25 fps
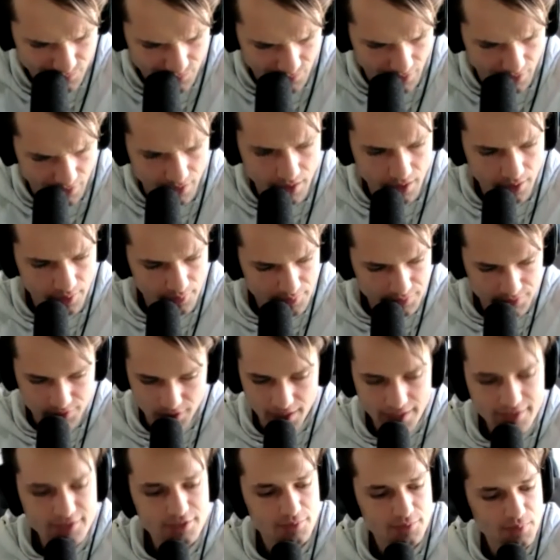I would
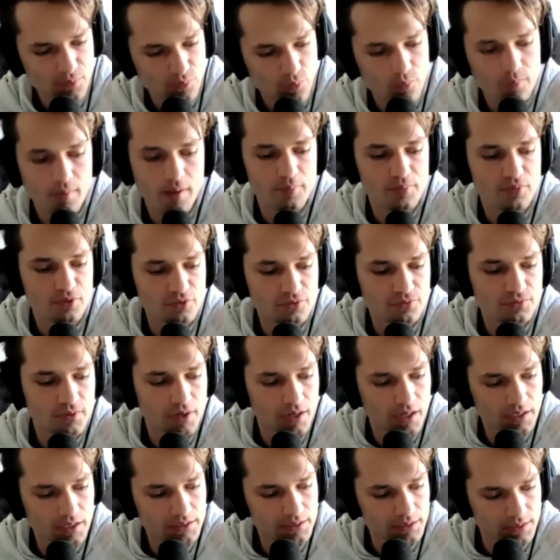like to be remembered
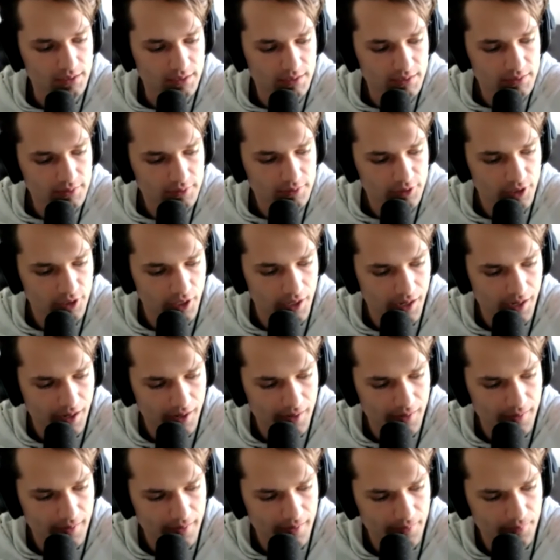fondly,
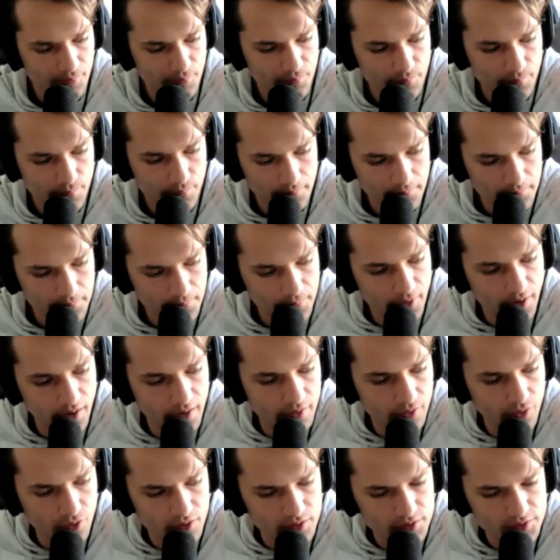but
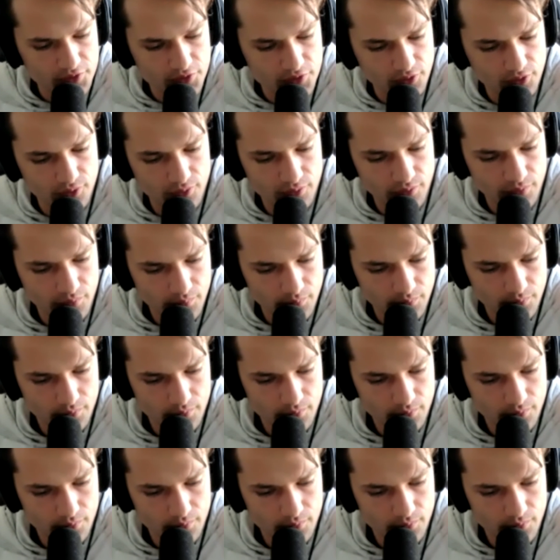also